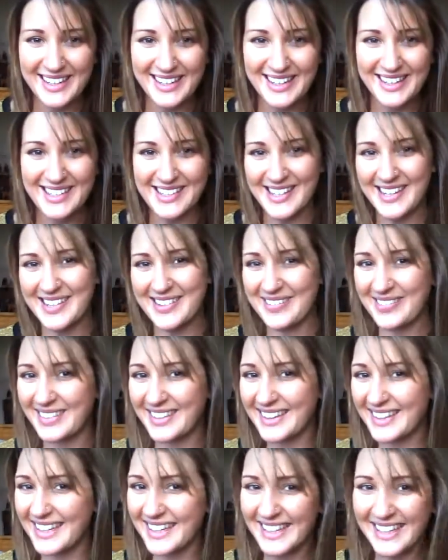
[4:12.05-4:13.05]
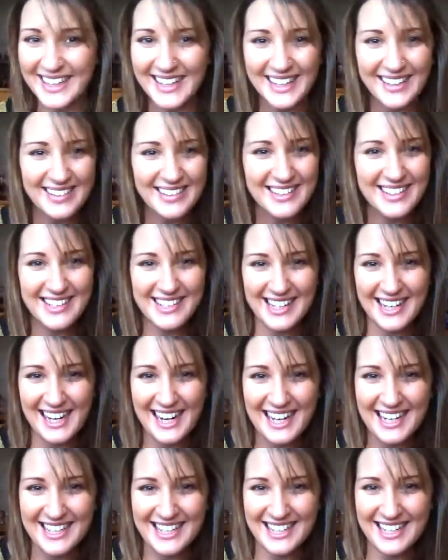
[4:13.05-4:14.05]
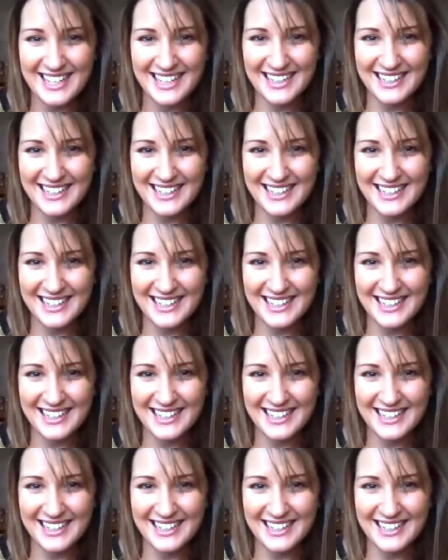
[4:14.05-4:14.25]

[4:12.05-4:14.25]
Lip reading: So, thank you. See you later.